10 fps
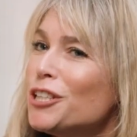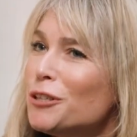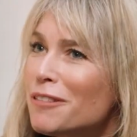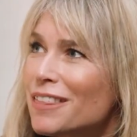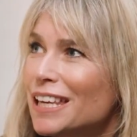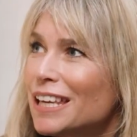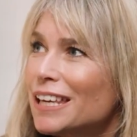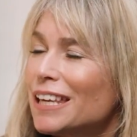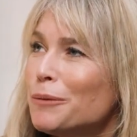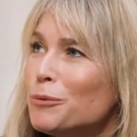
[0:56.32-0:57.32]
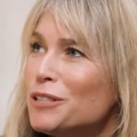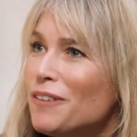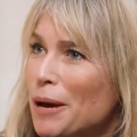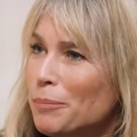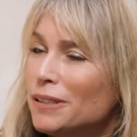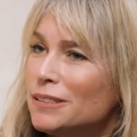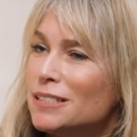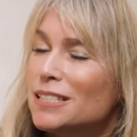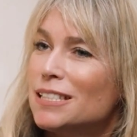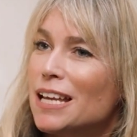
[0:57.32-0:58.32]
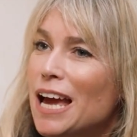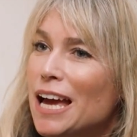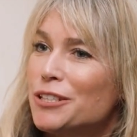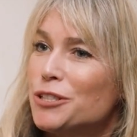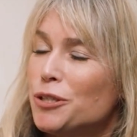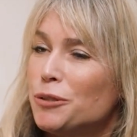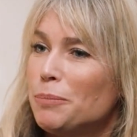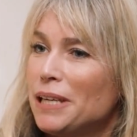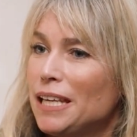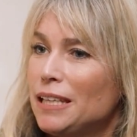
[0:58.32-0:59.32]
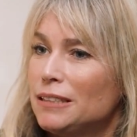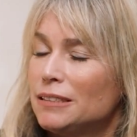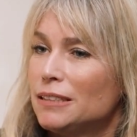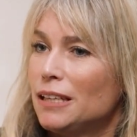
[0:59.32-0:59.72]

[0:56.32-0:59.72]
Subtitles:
you think it would have happened had you been